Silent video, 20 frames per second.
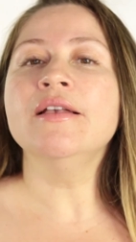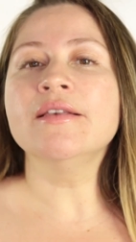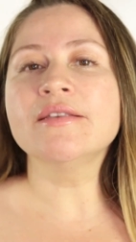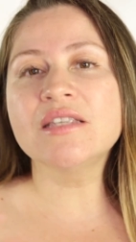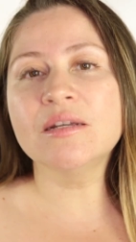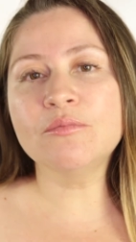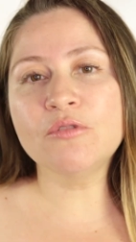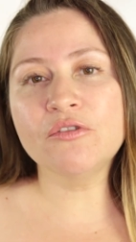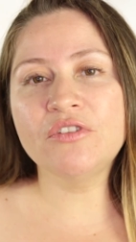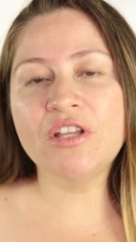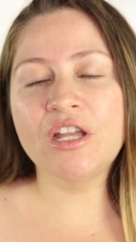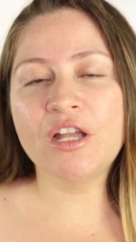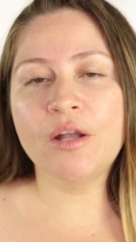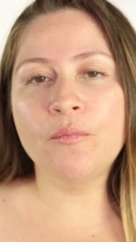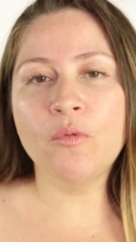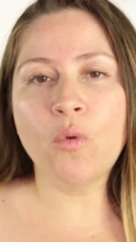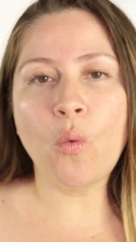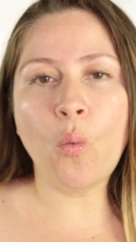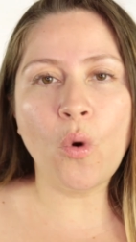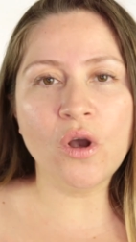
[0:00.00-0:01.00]
Some of
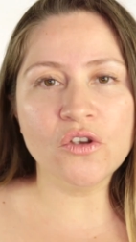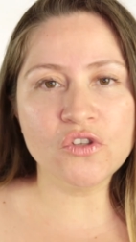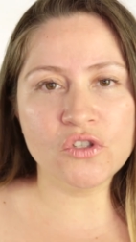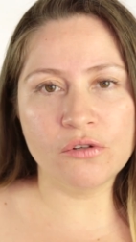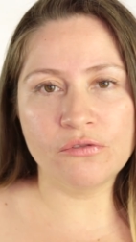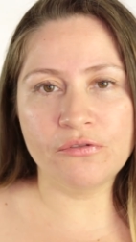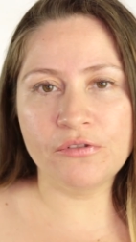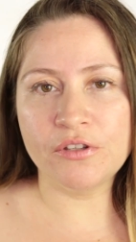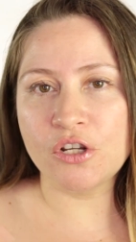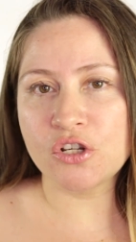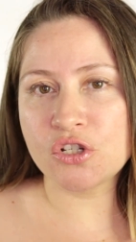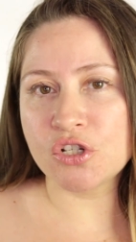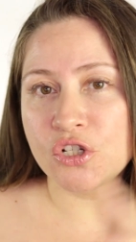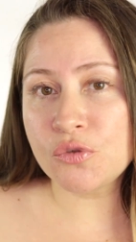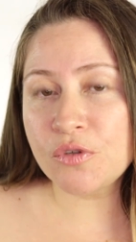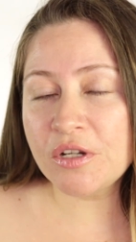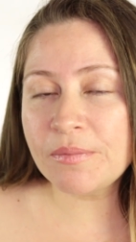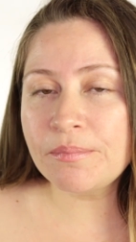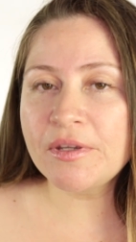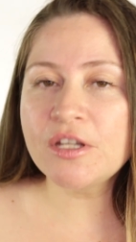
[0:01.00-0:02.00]
them, once you finish the
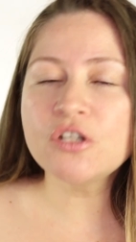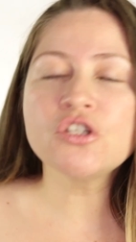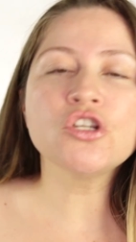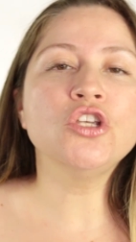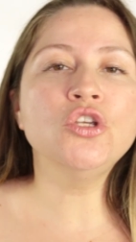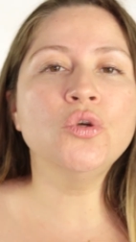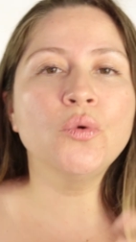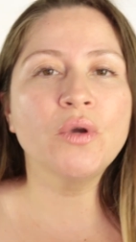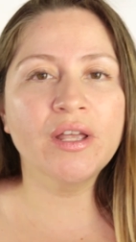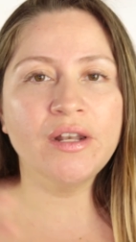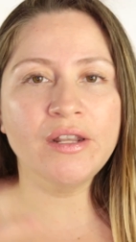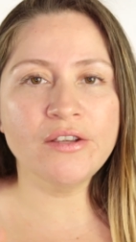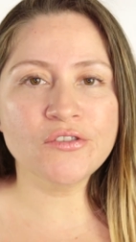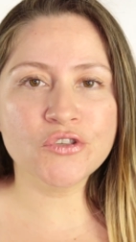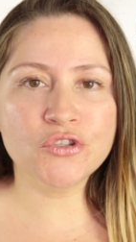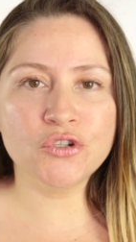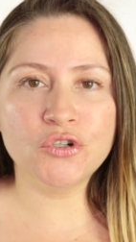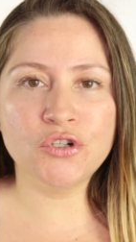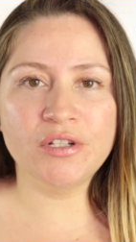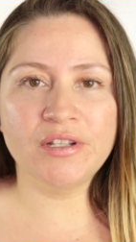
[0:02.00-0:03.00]
treatment, you can
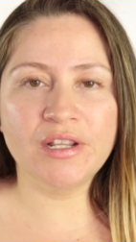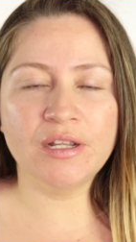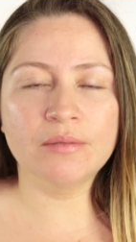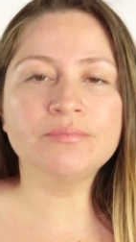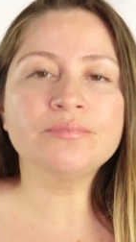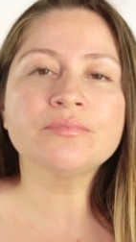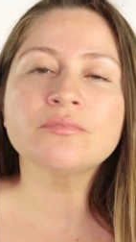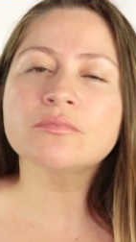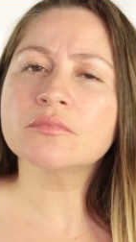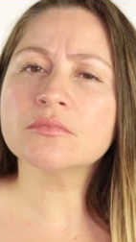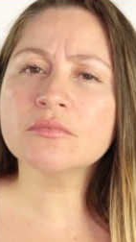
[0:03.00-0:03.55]
insert them